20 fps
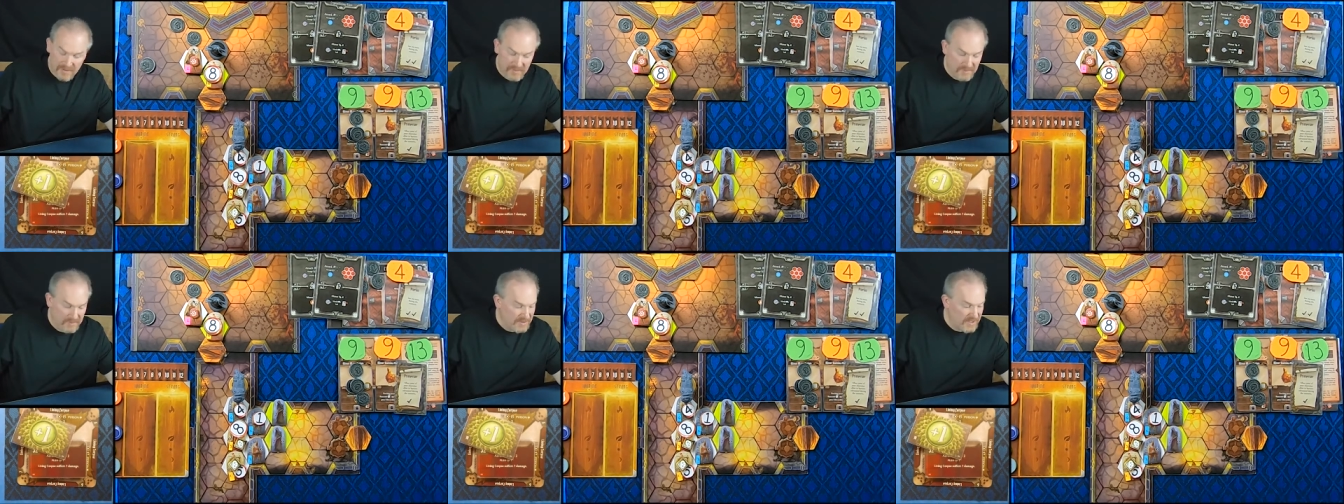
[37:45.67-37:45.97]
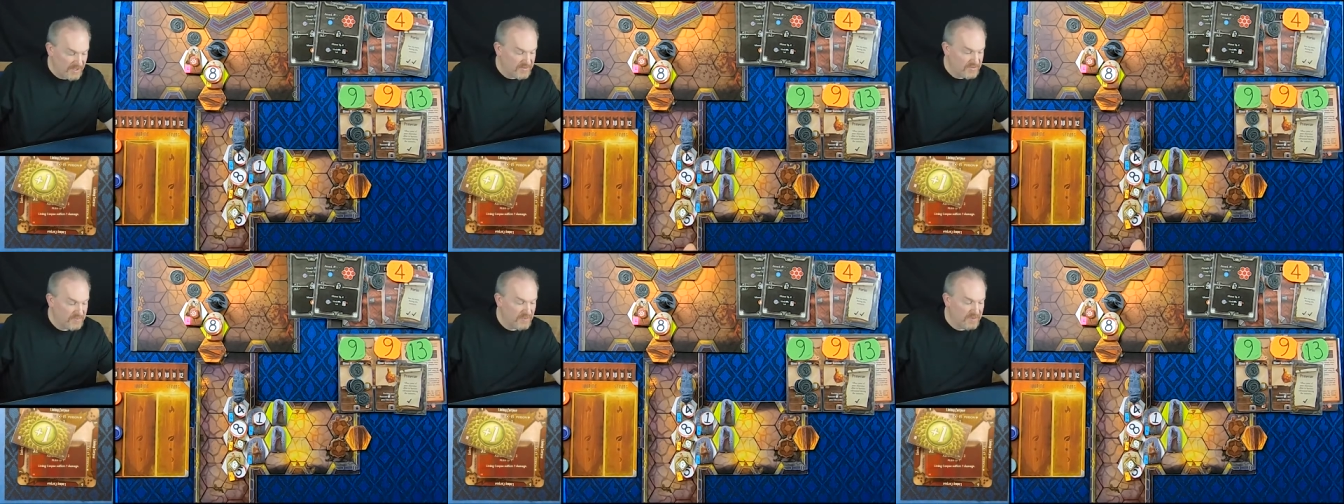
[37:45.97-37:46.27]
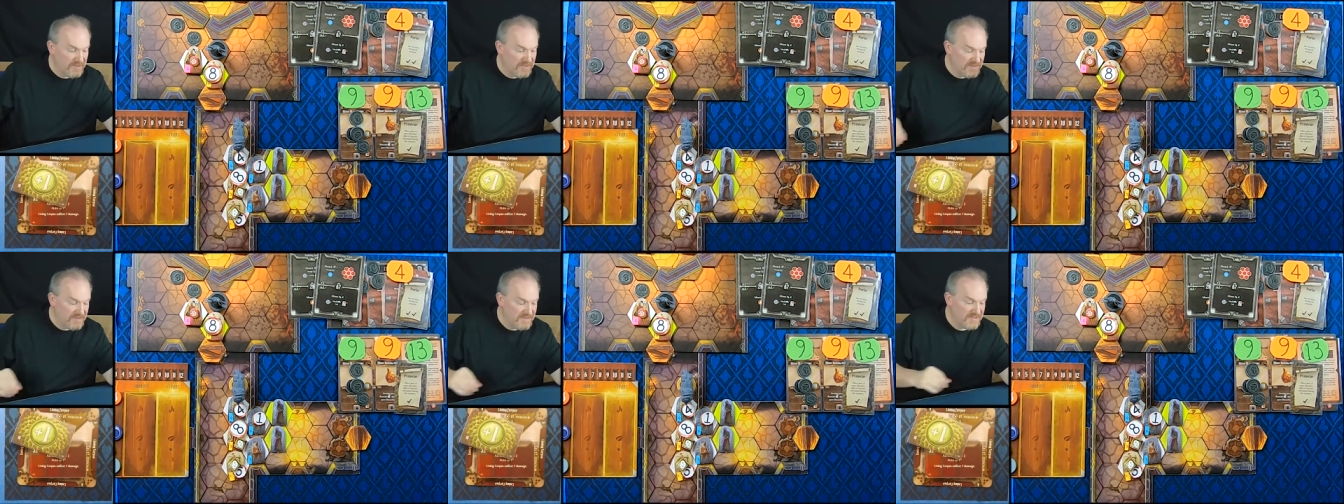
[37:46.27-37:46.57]

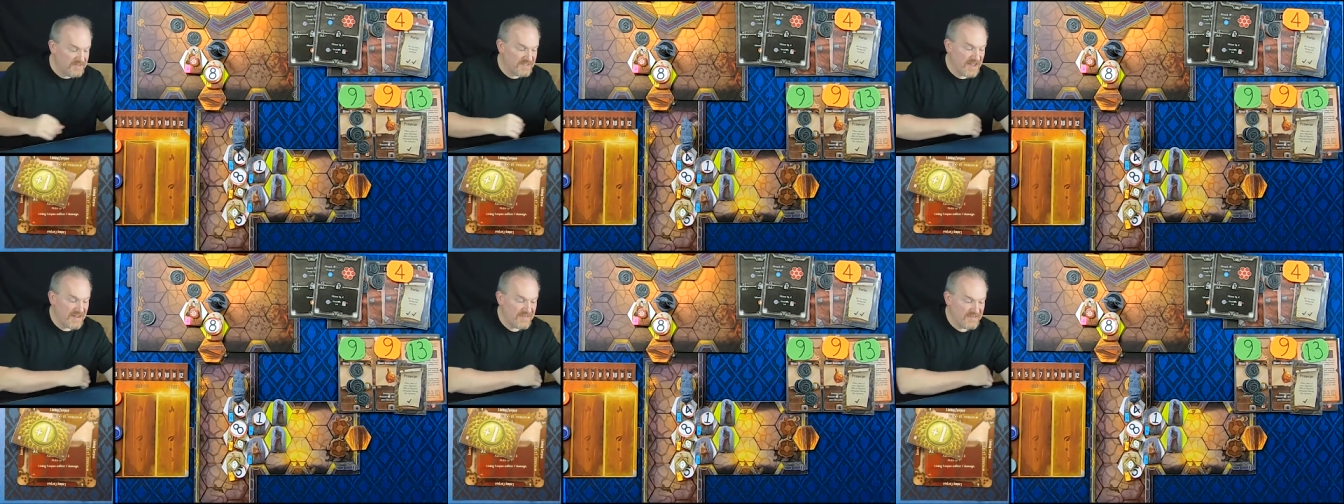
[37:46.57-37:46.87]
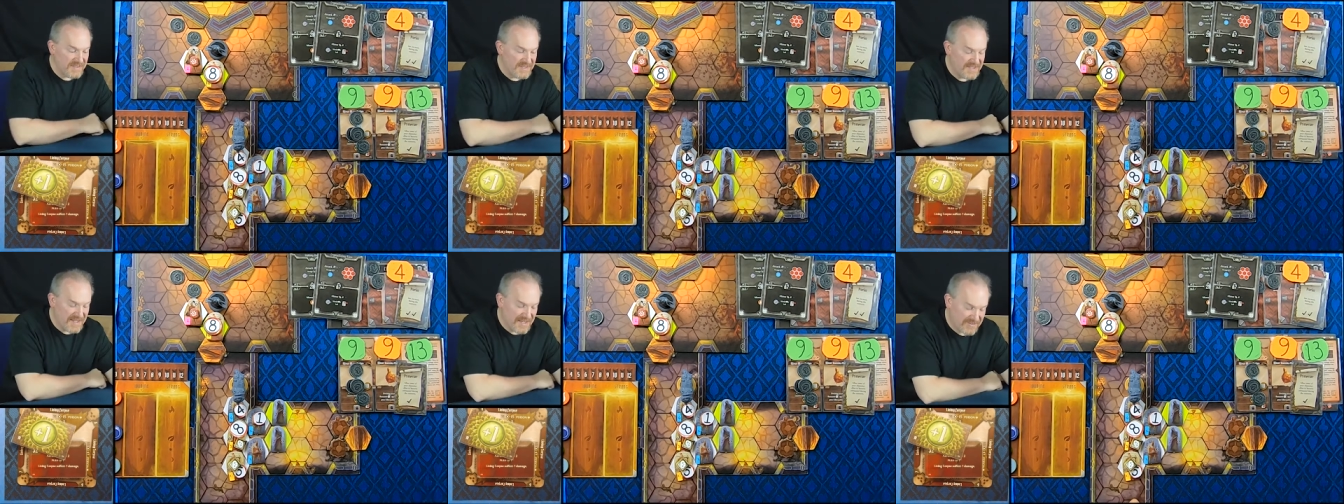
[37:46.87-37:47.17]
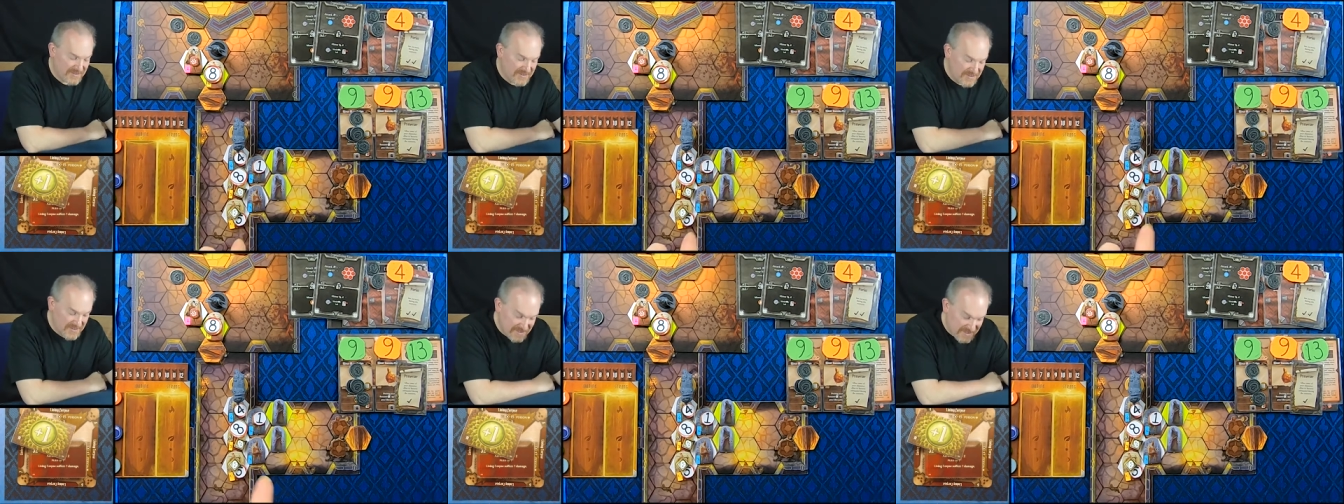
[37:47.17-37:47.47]
+1 is 7. He
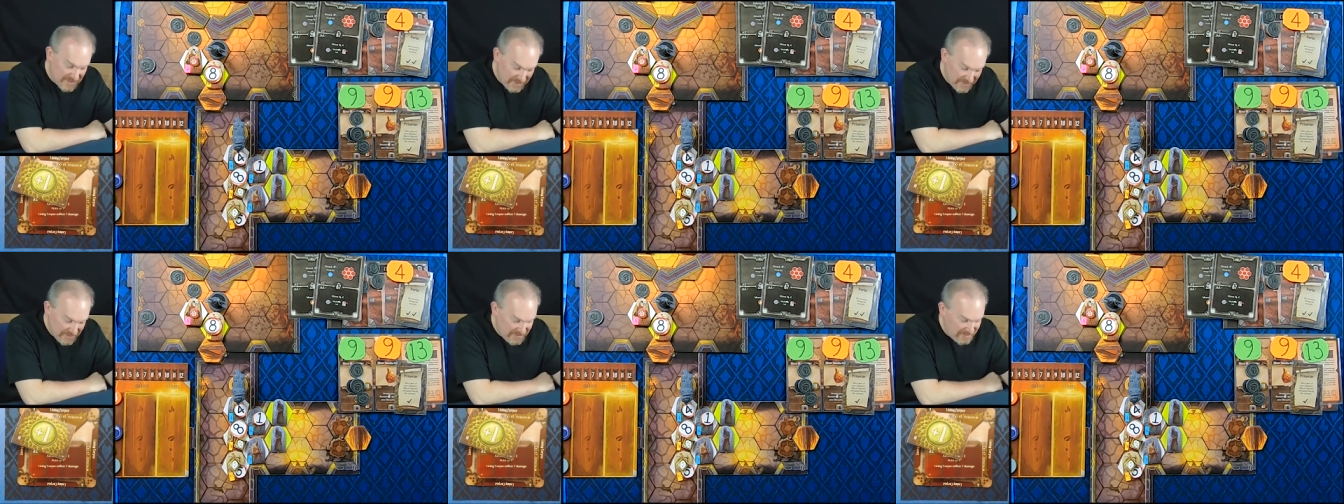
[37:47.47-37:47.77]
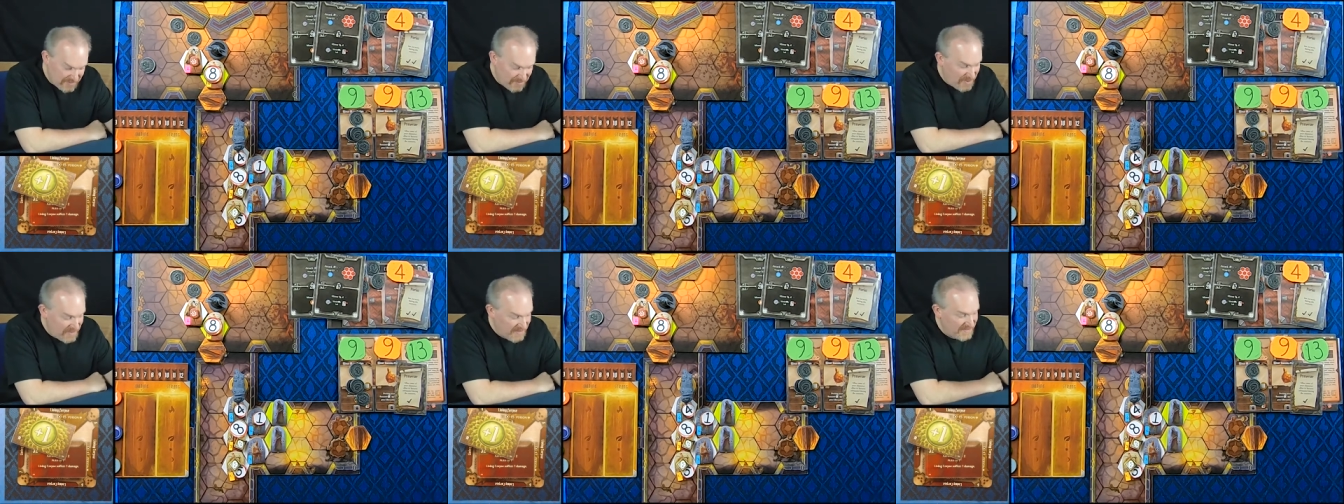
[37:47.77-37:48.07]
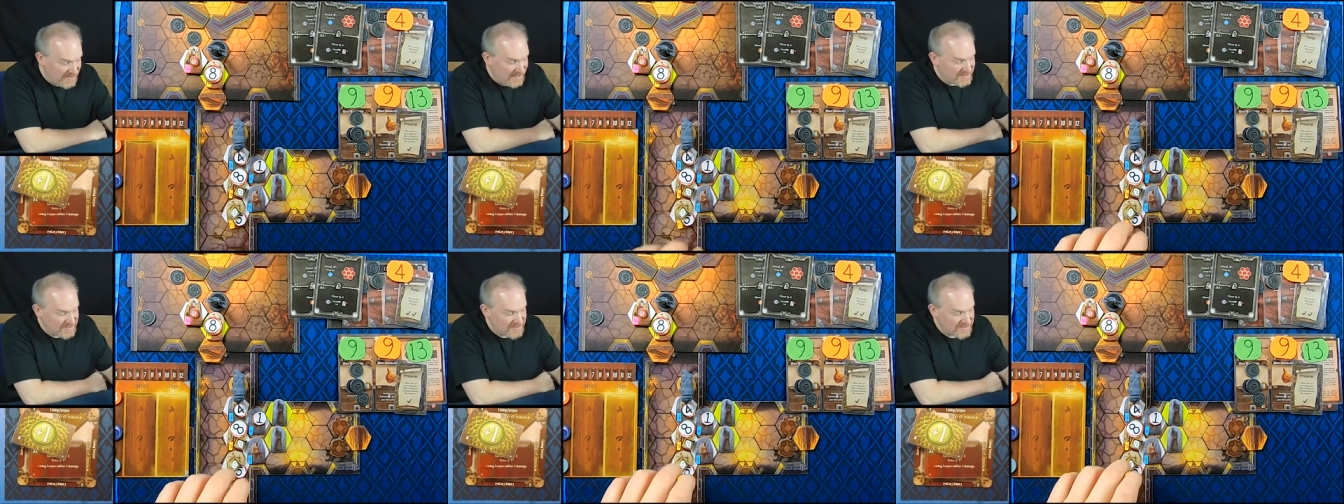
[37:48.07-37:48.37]
has a shield of 1.
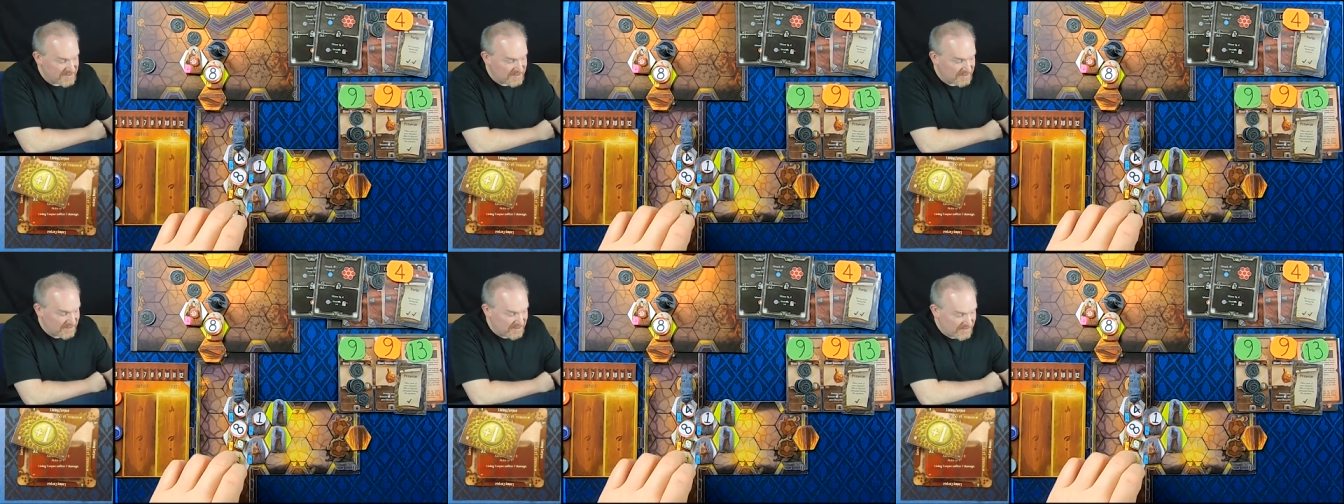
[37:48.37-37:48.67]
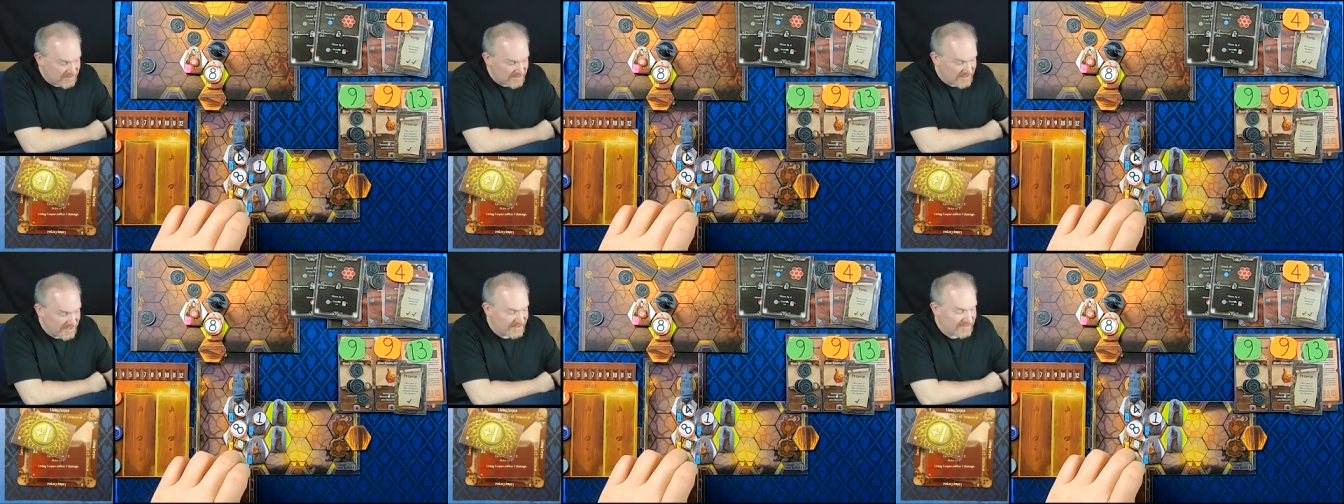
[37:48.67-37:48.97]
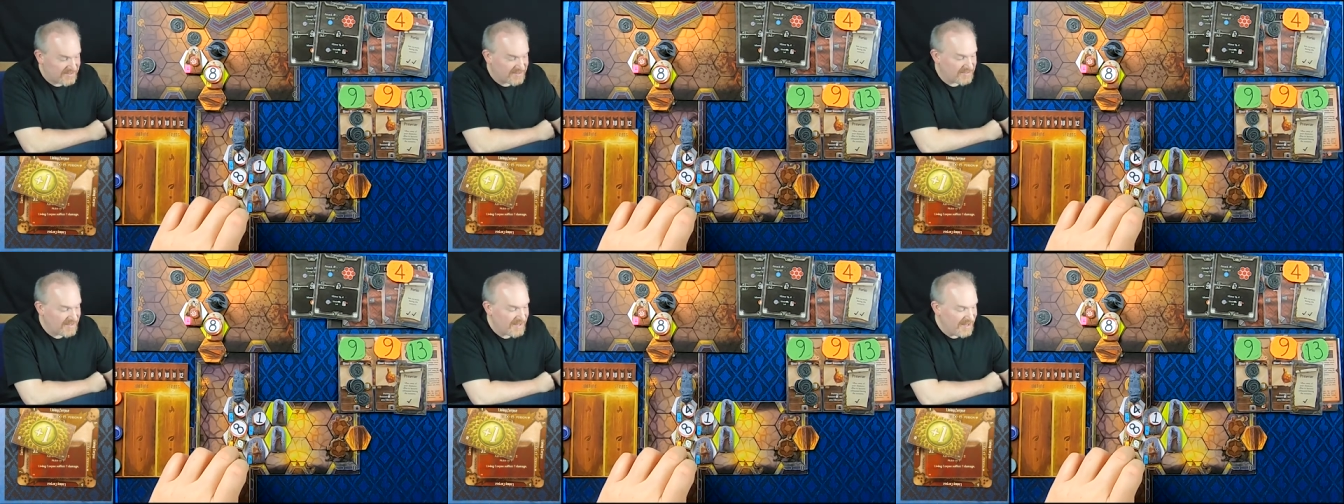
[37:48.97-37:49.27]
That's still
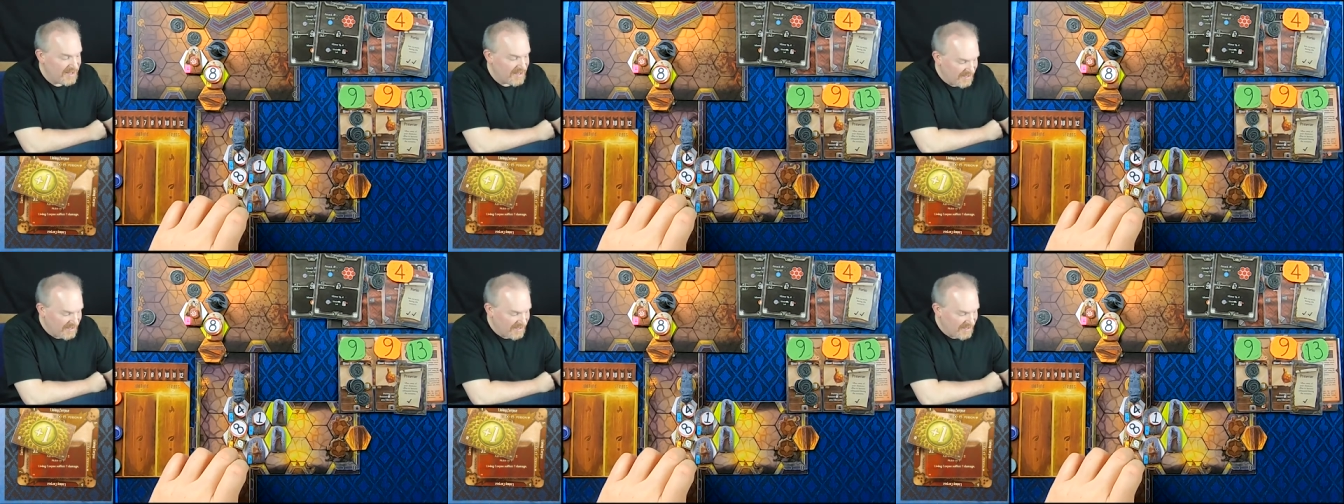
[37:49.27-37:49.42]
6.